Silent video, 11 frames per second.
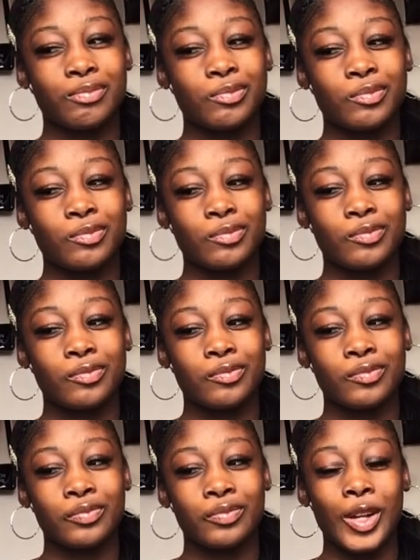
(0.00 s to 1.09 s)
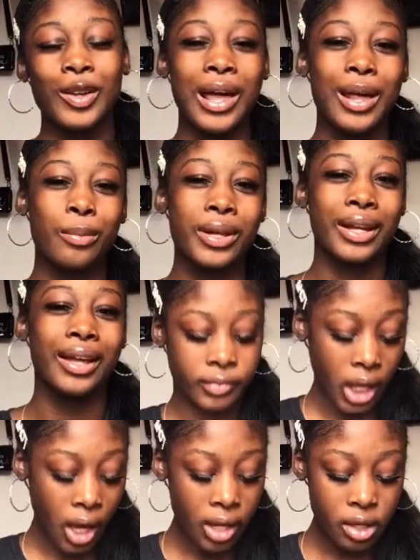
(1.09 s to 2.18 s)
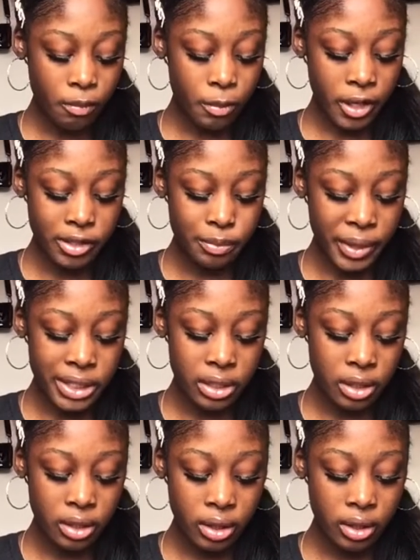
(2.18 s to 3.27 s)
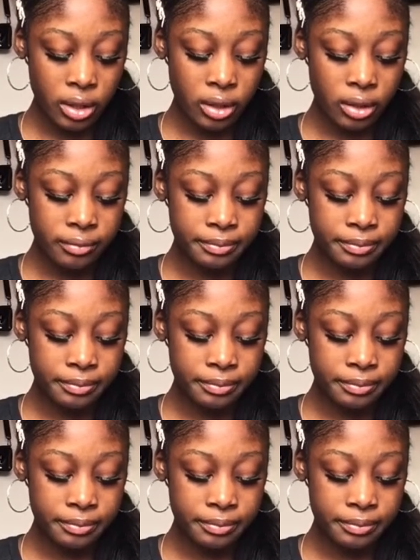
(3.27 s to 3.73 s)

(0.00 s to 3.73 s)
hmm, I don't know how to put it. A lookbook is basically